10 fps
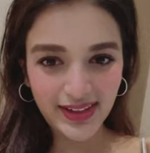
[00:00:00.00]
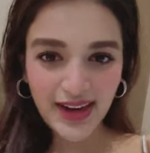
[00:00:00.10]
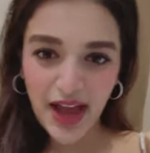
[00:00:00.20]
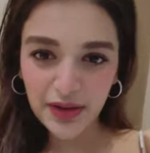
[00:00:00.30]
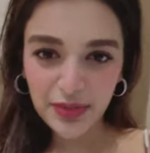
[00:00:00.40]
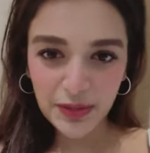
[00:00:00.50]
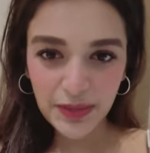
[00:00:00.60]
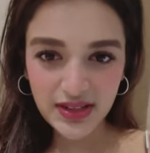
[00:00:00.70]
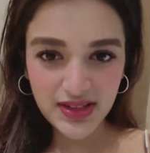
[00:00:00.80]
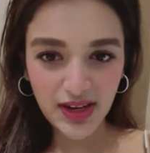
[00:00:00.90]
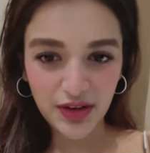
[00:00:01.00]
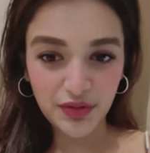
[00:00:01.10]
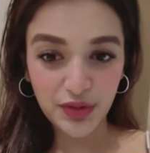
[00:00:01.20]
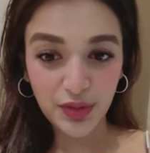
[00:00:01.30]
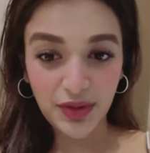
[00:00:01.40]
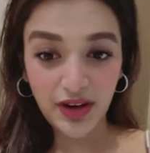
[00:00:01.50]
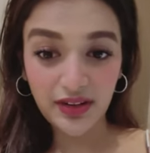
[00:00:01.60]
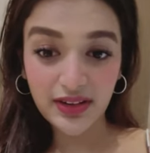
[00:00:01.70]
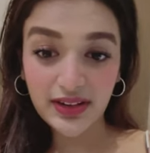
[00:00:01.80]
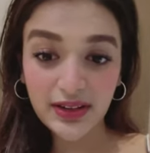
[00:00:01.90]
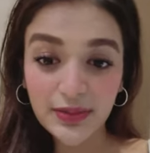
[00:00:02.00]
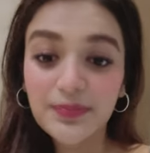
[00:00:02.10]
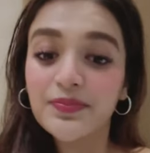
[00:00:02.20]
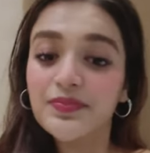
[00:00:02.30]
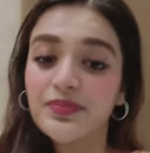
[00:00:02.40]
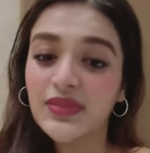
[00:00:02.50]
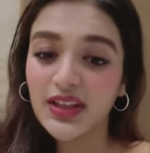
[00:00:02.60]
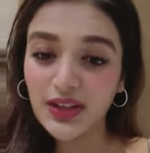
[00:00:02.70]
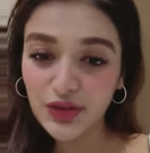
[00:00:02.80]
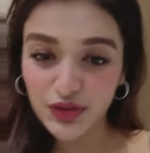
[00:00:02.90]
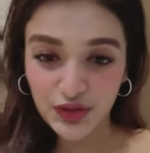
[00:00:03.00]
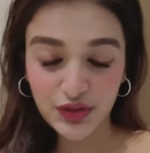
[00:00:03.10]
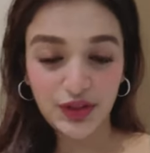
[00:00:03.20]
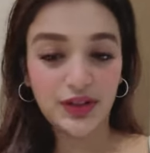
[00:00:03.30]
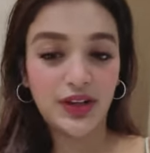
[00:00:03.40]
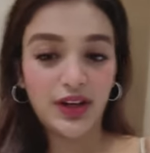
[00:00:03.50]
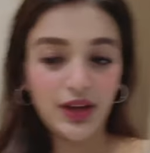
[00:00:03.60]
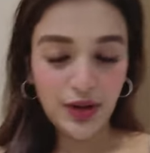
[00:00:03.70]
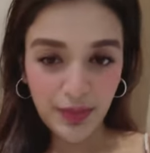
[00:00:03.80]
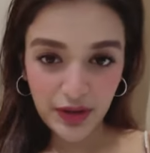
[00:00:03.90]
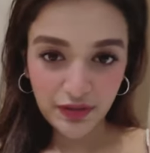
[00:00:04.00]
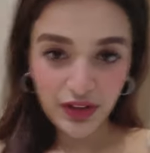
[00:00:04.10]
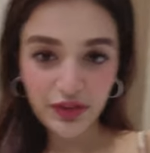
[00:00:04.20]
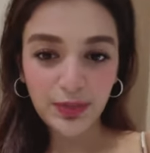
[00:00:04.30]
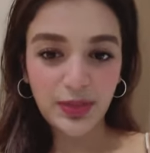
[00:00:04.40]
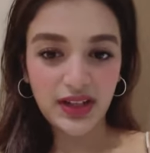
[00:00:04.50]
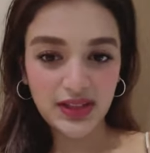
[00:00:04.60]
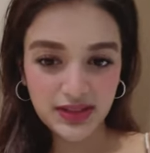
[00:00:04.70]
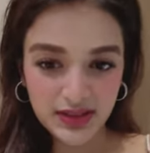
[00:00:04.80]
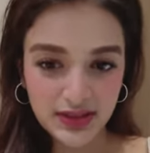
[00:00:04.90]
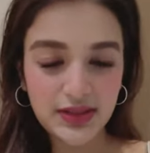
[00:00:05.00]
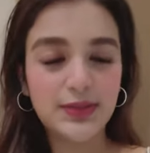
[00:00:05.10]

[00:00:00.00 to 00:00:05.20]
In Arabic means I love you, apparently. Interesting. My favorite place.